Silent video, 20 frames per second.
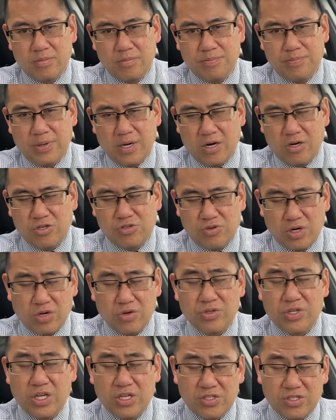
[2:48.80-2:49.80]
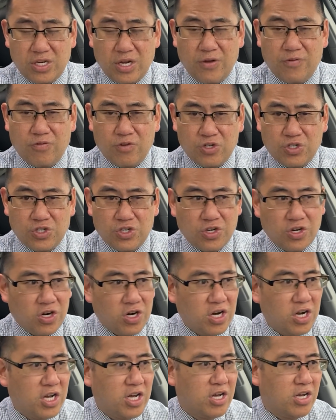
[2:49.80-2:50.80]
pair struggled yesterday for
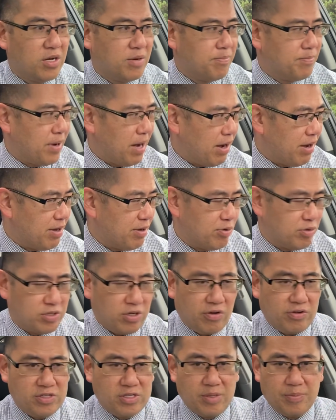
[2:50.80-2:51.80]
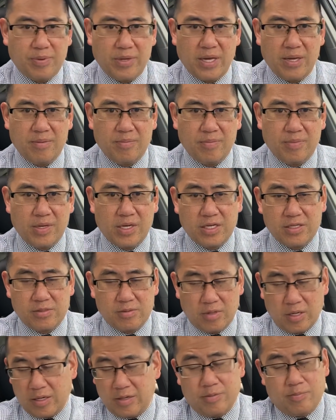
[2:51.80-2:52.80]
sure. Bowey was obviously playing because
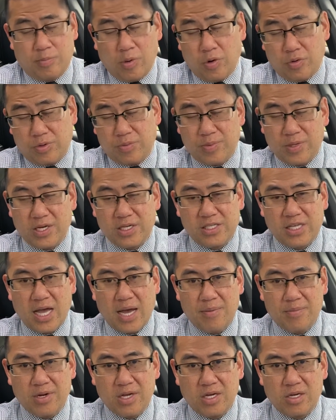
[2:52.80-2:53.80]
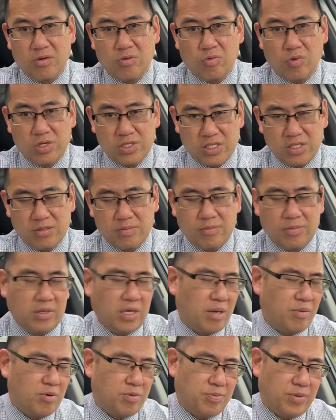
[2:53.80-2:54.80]
uh, both because Hamonic wasn't
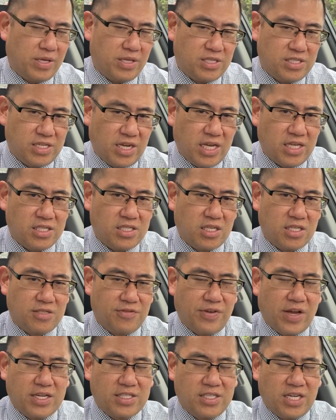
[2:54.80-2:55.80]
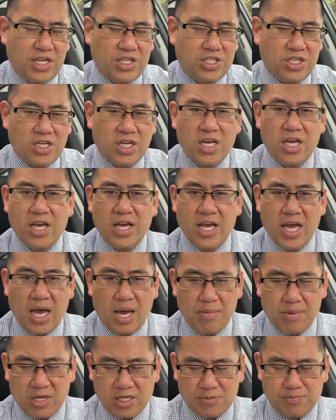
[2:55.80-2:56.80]
able to play in the States because of vaccination,
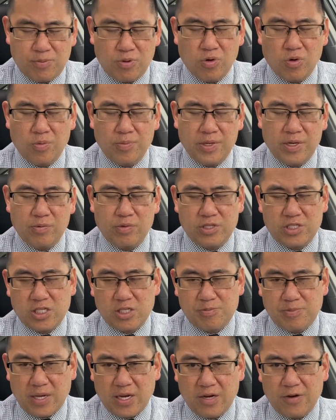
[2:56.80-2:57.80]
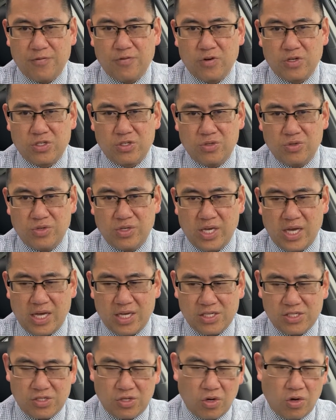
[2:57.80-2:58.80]
and because Pullman was suspended for two
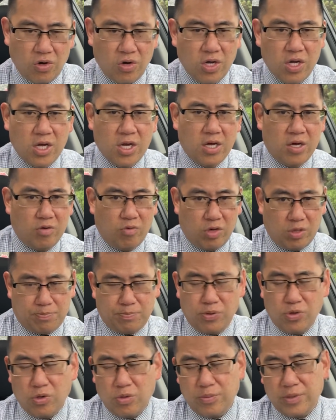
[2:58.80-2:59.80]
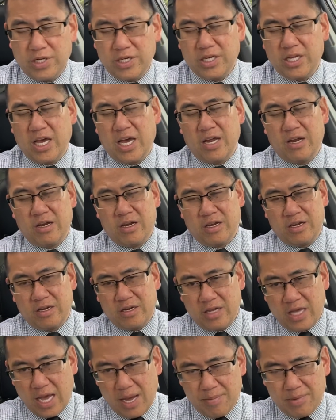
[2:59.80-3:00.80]
days. So with Pullman and
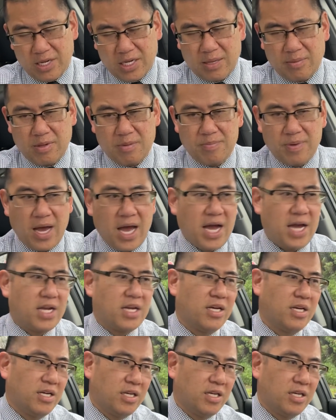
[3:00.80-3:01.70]
Hamonic coming back,